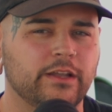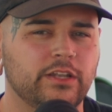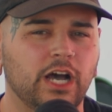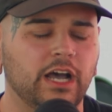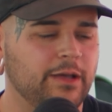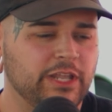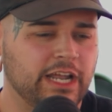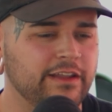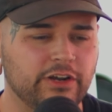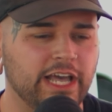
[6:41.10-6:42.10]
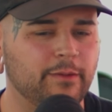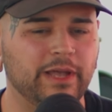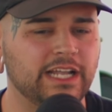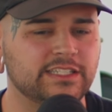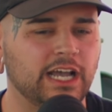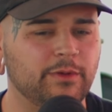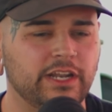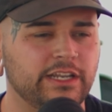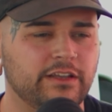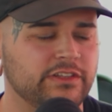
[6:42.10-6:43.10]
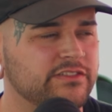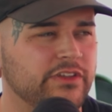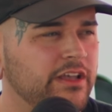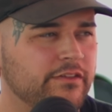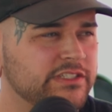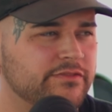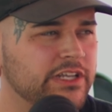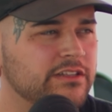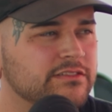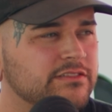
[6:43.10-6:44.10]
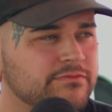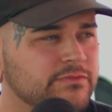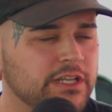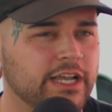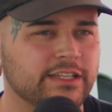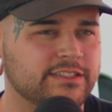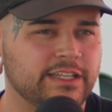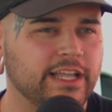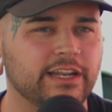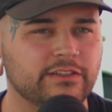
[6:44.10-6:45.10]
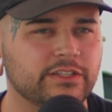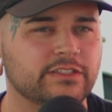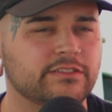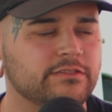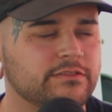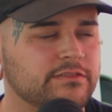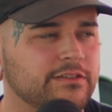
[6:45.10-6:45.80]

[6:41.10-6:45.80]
I mean, I never had a bad time at any of his events. I can say that at least. So